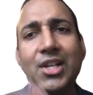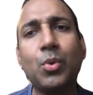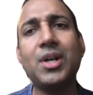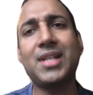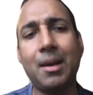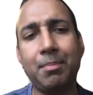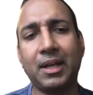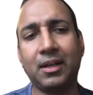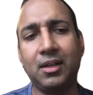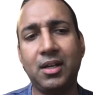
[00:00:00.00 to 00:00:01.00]
what is happening.
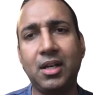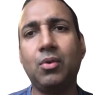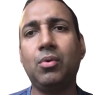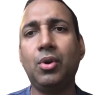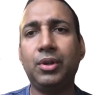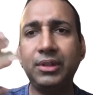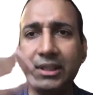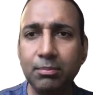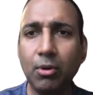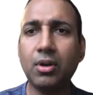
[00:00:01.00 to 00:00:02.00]
Now, these
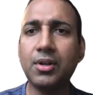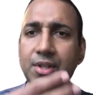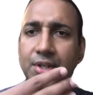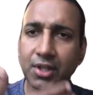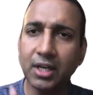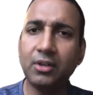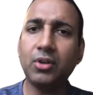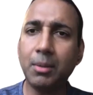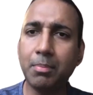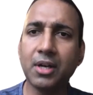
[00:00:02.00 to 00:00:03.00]
models are starting to
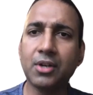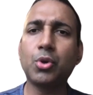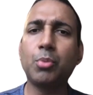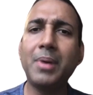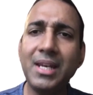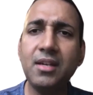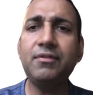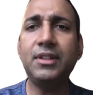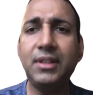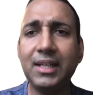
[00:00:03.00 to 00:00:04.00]
get better. So many of
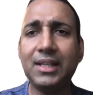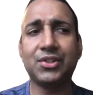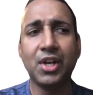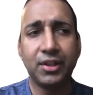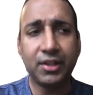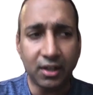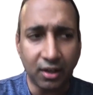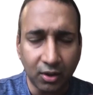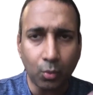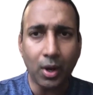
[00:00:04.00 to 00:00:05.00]
the things that
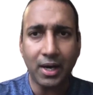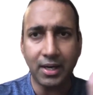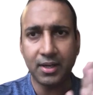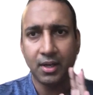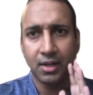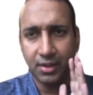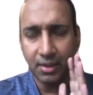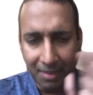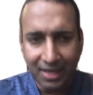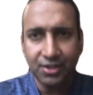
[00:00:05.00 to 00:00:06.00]
required the
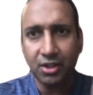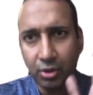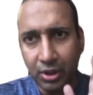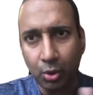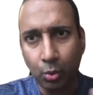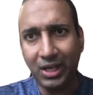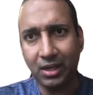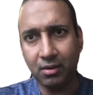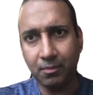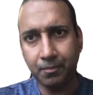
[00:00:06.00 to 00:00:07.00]
manager to
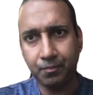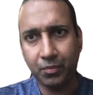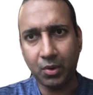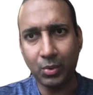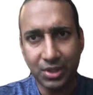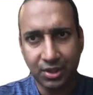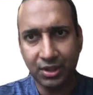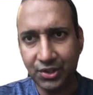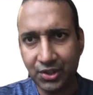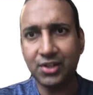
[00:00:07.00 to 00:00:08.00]
intervene, which in
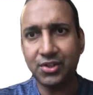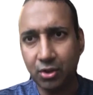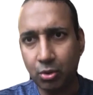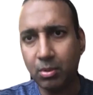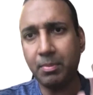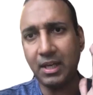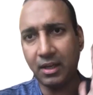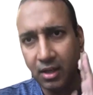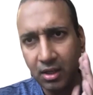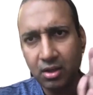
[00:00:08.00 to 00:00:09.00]
this case is the human being,
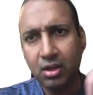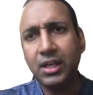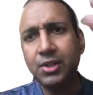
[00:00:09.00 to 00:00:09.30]
is